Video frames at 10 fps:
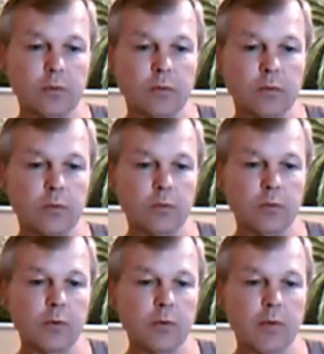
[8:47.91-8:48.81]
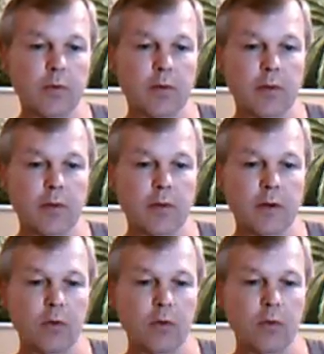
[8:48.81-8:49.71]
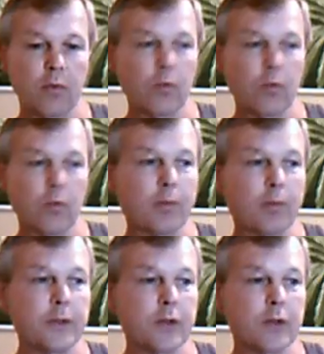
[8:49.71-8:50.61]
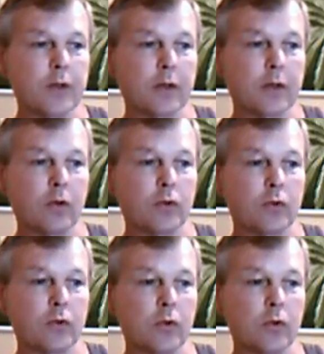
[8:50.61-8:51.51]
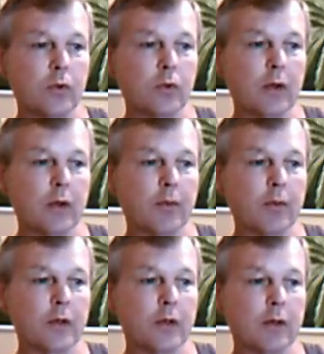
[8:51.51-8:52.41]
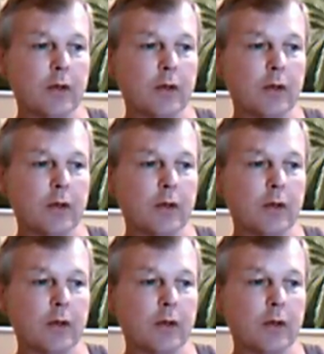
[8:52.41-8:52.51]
would say, what beach I can go to and how much I can